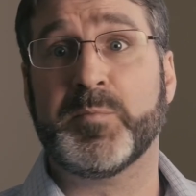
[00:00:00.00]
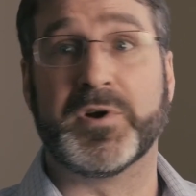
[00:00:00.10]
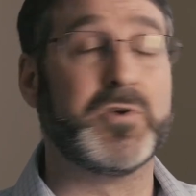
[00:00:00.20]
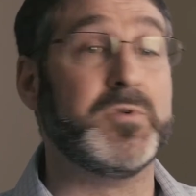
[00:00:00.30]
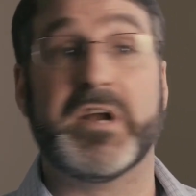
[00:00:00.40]

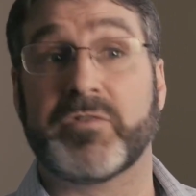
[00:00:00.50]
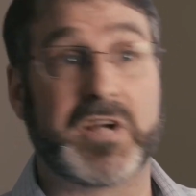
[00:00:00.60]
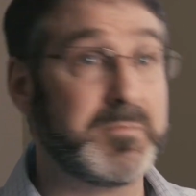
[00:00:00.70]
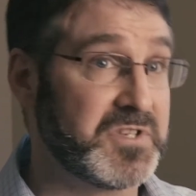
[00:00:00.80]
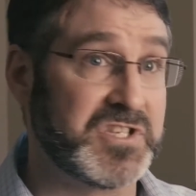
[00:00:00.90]
but who never
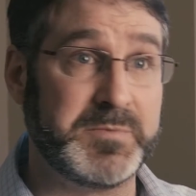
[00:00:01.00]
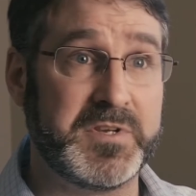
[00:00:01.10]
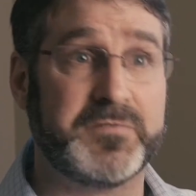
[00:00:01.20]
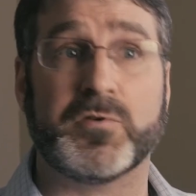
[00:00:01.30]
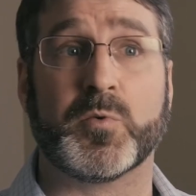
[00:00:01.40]
come to see
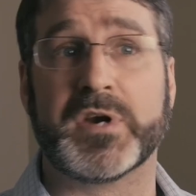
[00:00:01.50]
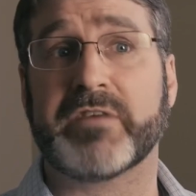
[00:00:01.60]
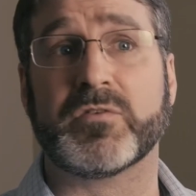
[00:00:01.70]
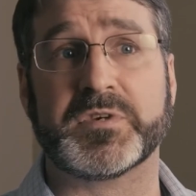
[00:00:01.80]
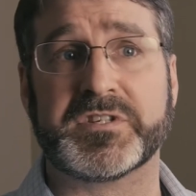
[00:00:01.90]
me for
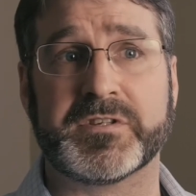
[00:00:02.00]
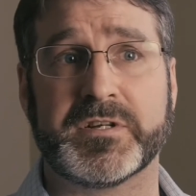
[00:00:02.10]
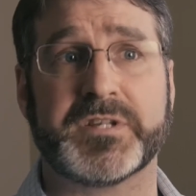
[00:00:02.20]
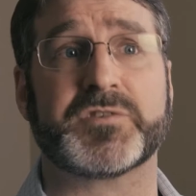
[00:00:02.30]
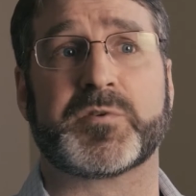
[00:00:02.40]
whatever reason
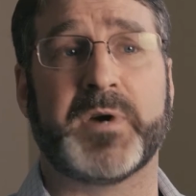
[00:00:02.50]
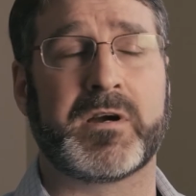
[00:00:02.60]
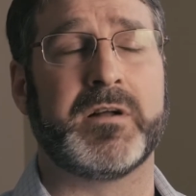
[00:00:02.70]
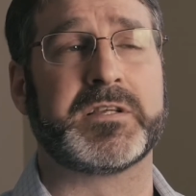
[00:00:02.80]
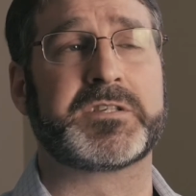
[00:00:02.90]
that it is, or my
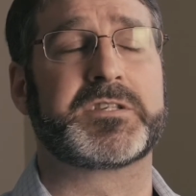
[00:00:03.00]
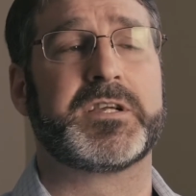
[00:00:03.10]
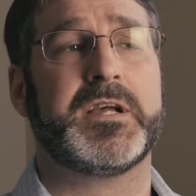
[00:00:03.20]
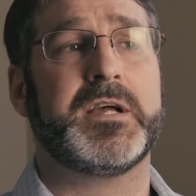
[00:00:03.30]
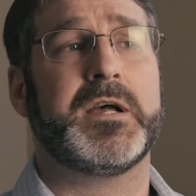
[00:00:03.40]
colleagues.
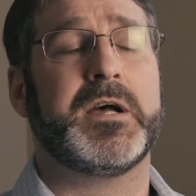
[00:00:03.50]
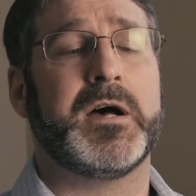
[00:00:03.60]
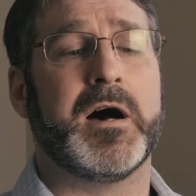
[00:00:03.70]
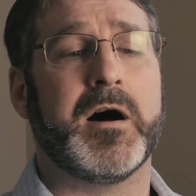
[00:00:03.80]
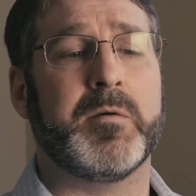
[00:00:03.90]

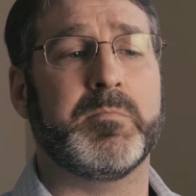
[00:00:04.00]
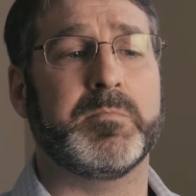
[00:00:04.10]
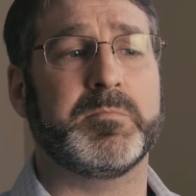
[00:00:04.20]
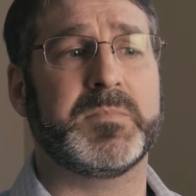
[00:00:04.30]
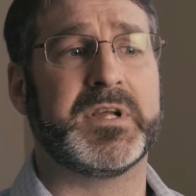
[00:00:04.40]

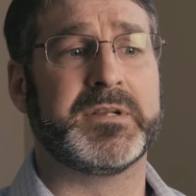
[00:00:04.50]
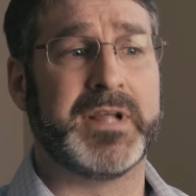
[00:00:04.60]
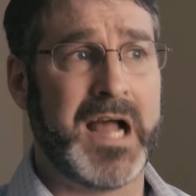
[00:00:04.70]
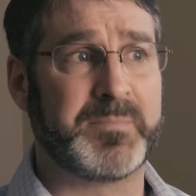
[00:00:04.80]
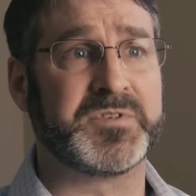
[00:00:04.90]

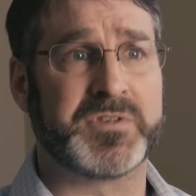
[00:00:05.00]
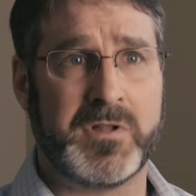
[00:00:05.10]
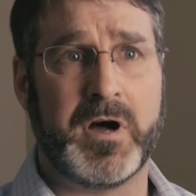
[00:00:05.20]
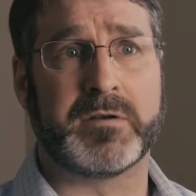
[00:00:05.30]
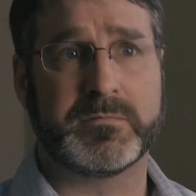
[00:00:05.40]
It happens a
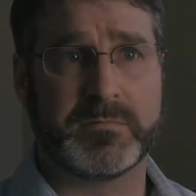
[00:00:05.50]
lot.